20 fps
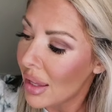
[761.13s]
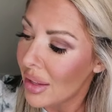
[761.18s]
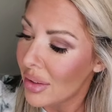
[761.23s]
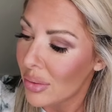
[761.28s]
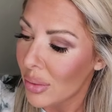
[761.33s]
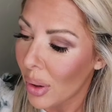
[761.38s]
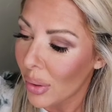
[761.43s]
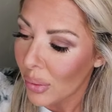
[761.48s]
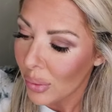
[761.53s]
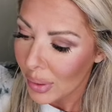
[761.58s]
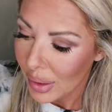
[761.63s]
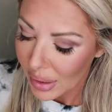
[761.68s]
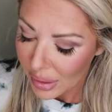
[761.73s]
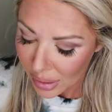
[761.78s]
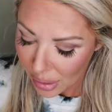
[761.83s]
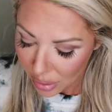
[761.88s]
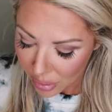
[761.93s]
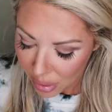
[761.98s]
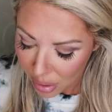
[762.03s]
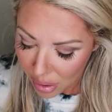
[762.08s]
so I don't get
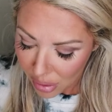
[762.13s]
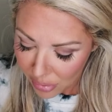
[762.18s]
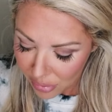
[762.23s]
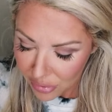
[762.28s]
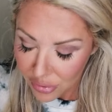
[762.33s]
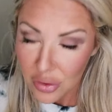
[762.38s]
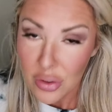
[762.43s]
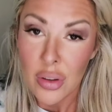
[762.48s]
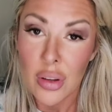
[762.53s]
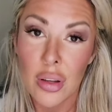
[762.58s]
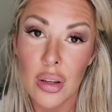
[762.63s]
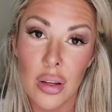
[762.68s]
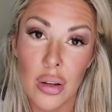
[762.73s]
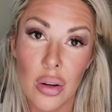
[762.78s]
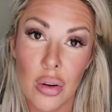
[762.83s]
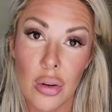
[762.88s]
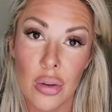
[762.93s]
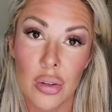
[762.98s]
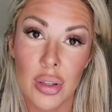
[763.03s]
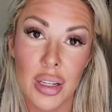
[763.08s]
cut off
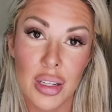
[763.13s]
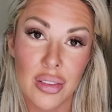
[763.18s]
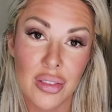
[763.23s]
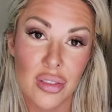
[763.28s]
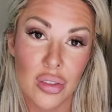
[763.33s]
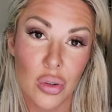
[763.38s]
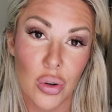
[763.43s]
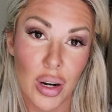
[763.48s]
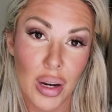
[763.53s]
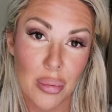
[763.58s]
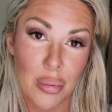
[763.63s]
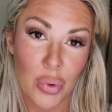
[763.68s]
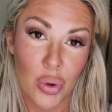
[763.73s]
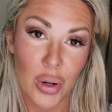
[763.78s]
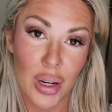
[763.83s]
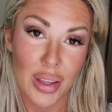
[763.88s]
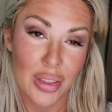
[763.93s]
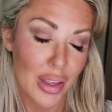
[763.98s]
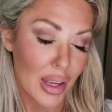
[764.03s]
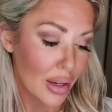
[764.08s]
on Instagram or
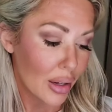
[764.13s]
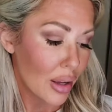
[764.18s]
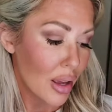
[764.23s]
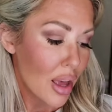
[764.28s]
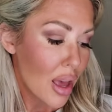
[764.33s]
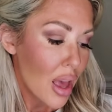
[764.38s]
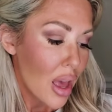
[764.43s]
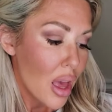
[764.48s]
anything.